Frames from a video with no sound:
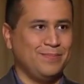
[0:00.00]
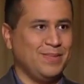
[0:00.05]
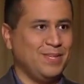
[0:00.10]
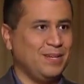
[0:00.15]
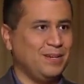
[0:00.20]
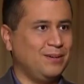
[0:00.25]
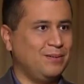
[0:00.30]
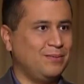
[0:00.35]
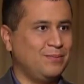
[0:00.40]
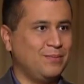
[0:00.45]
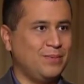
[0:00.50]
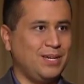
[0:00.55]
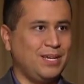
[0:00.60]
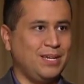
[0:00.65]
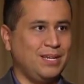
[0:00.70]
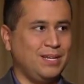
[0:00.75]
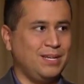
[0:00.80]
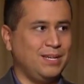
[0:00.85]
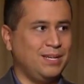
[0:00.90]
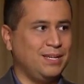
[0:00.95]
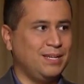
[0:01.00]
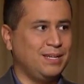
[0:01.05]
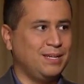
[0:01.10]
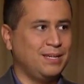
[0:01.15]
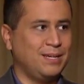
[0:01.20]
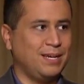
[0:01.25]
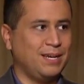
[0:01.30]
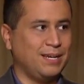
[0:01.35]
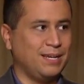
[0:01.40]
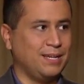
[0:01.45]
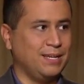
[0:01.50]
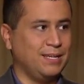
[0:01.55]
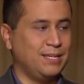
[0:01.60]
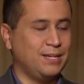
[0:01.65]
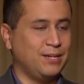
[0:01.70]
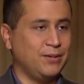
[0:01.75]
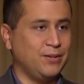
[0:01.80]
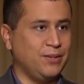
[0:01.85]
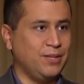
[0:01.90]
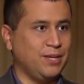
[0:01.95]
No, and I can
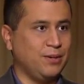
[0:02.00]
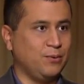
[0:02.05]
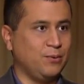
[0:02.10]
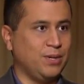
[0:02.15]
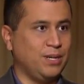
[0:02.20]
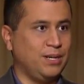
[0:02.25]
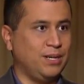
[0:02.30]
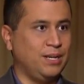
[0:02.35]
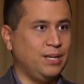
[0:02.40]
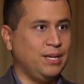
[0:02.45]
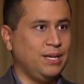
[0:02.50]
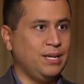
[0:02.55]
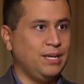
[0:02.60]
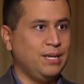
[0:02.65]
tell you that when